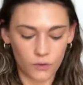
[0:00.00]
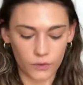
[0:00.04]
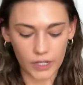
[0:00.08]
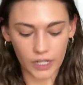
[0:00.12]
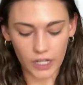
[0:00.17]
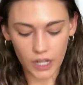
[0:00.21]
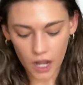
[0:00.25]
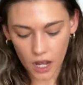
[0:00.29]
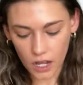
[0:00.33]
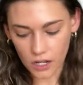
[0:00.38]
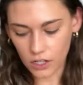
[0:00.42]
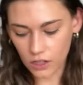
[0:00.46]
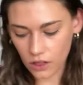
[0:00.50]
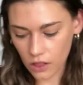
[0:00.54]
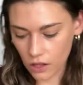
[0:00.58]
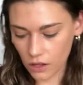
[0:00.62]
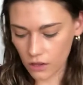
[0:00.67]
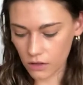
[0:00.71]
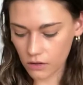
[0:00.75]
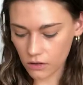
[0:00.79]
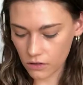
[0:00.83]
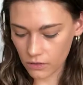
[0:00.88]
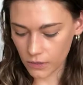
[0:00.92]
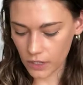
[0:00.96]
We are
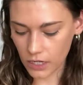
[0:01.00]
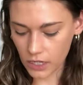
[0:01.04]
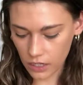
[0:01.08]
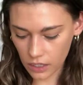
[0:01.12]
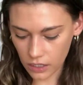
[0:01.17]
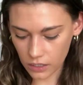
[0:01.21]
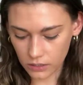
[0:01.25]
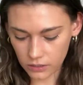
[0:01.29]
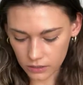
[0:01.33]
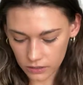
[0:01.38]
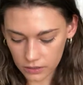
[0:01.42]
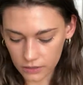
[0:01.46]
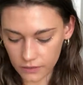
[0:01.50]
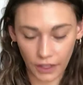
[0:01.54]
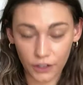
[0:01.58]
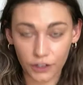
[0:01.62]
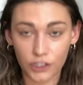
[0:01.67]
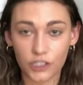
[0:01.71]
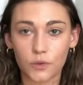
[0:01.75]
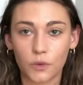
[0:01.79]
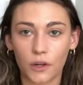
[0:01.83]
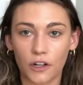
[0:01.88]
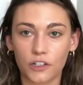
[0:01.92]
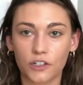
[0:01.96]
glorious. I
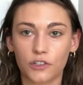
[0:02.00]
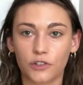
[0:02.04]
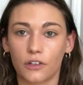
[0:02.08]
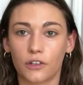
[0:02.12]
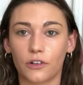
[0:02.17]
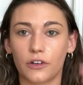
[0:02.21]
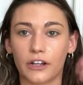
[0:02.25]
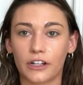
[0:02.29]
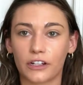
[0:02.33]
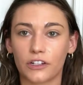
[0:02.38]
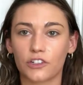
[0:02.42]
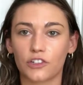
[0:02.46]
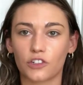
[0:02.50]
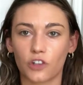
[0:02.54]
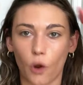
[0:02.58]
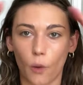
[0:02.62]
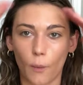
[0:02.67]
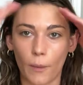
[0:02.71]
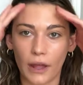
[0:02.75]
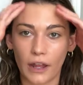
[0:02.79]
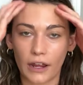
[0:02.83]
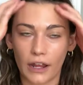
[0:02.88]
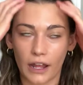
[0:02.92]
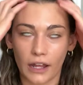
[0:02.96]
just watched The Greatest
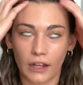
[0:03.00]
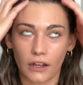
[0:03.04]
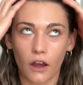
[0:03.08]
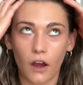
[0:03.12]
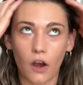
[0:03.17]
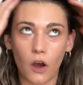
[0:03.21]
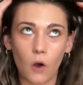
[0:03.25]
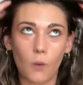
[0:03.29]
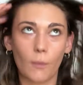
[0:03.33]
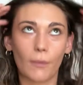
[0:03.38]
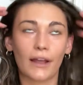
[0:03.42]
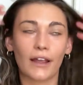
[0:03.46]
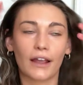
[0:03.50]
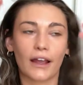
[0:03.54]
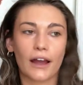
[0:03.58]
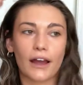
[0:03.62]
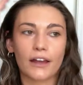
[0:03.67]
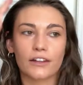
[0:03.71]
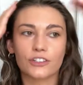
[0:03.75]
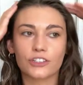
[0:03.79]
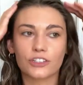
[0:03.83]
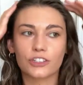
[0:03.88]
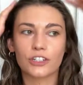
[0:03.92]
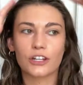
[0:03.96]
Showman, and oh my
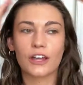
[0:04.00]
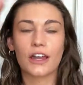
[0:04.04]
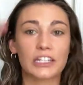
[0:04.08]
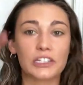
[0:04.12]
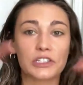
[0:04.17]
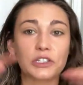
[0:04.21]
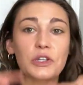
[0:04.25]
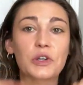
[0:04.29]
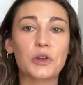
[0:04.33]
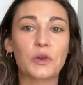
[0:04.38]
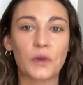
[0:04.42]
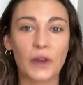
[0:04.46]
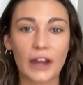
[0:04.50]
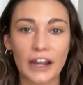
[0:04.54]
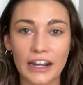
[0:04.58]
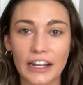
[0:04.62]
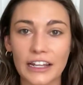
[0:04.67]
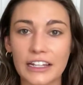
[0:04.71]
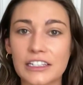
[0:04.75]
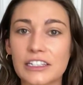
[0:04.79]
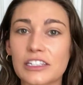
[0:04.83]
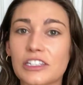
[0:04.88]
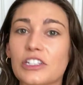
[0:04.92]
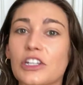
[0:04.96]
gosh, it is the
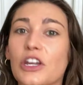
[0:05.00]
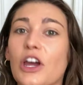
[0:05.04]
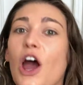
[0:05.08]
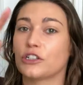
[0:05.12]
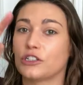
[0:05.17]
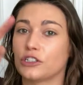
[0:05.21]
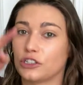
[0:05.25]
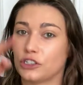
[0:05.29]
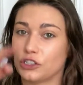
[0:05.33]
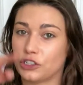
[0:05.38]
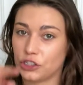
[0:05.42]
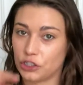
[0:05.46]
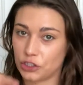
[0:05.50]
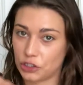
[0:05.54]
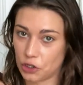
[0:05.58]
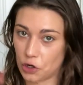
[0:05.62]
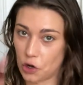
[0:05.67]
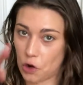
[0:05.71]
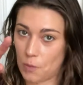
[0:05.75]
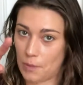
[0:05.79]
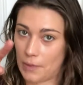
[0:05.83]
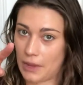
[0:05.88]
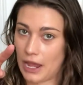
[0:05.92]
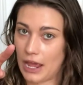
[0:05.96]
greatest
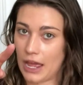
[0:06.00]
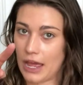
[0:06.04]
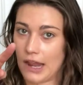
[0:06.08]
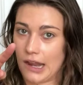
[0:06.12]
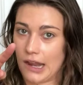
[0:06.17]
showman.